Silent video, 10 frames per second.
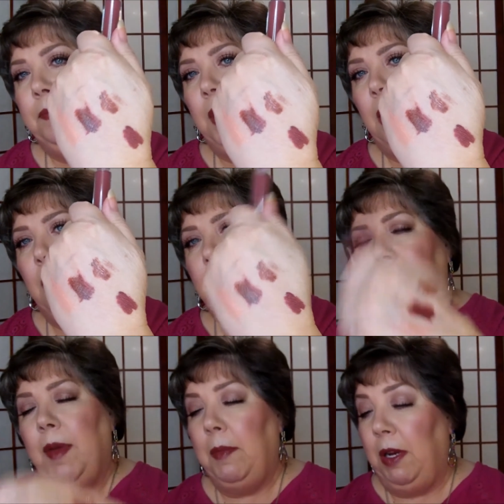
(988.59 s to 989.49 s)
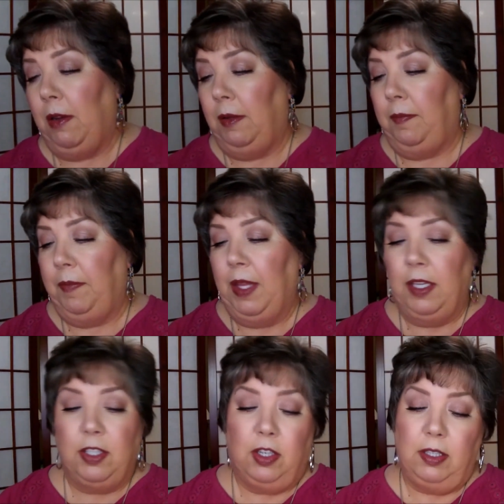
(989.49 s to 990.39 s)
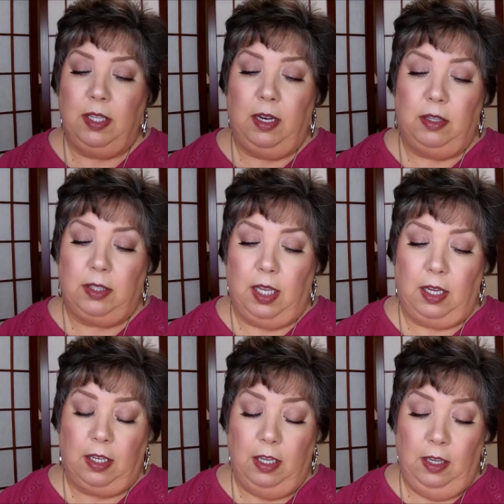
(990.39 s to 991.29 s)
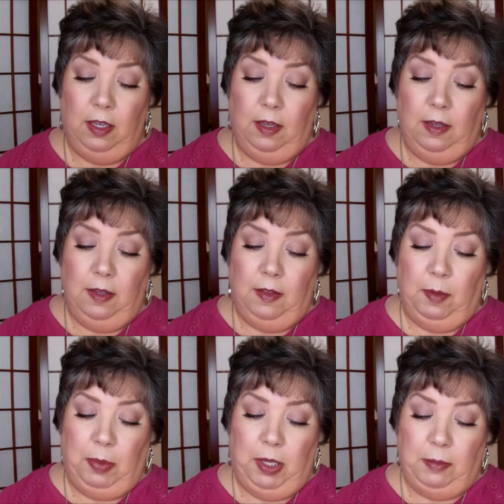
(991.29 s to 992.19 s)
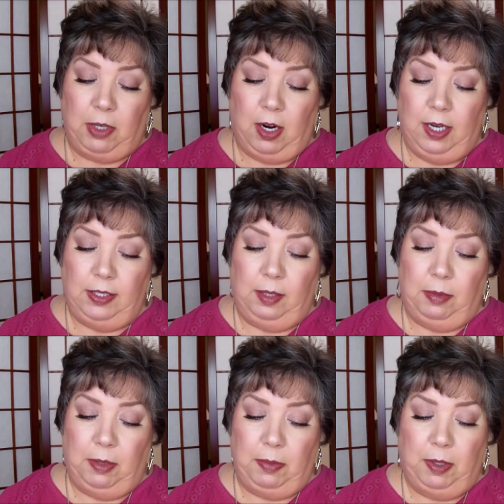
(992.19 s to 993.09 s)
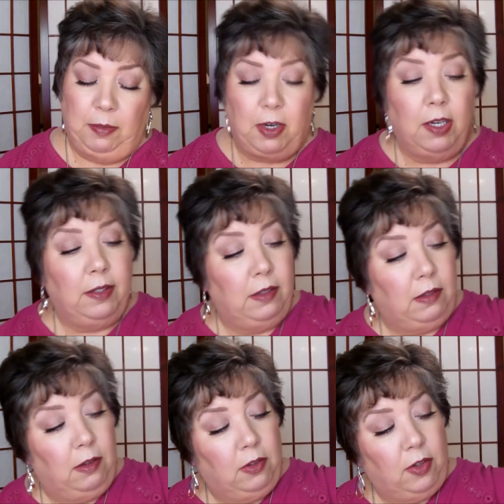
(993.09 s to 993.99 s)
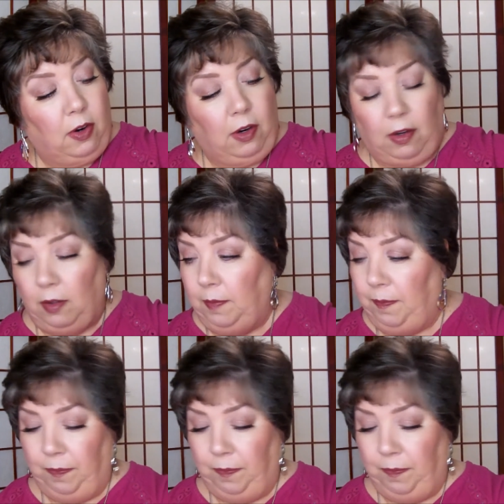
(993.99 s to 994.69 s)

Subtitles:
no, maybe not. Starts that looks like the Plum Crazy, but Plum Crazy is a little darker.